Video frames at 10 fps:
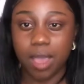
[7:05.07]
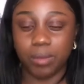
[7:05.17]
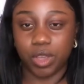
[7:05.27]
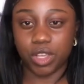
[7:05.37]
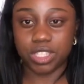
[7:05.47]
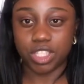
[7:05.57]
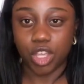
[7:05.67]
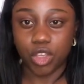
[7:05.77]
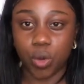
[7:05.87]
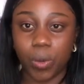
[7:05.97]
because
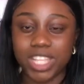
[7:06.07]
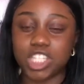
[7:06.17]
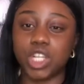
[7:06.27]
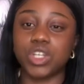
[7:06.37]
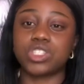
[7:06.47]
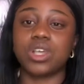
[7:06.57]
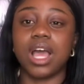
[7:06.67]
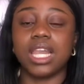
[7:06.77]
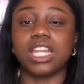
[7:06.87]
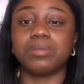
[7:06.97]
your waist looks
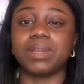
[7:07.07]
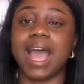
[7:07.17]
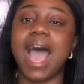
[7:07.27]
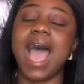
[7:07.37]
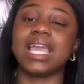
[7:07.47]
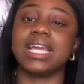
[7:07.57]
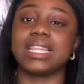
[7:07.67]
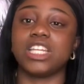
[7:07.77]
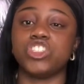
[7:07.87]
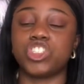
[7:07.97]
a little bit higher
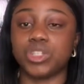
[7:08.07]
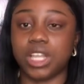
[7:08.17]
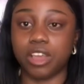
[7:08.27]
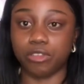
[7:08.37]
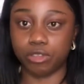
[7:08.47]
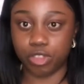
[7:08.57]
than it should if